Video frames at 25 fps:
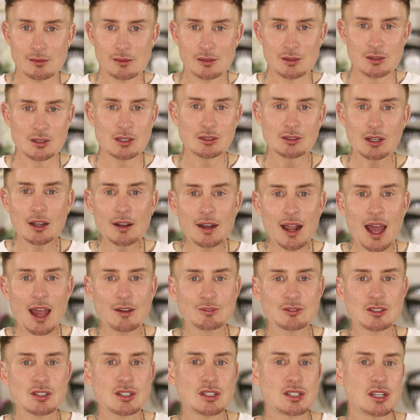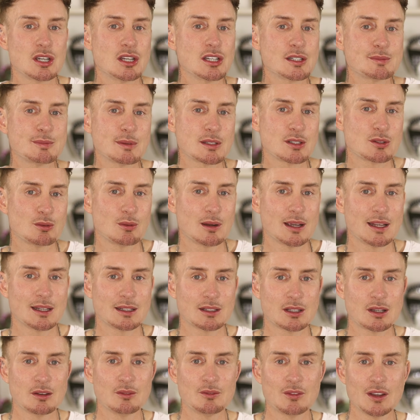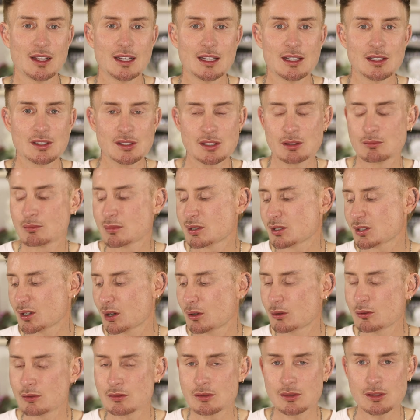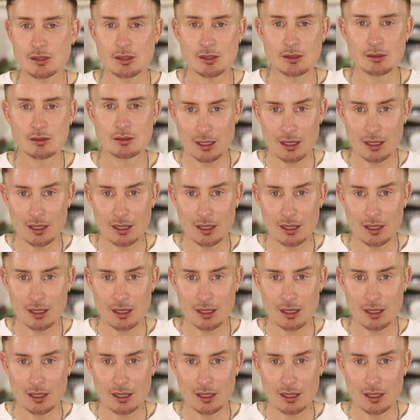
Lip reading: And you don't have to choose between convenience and results.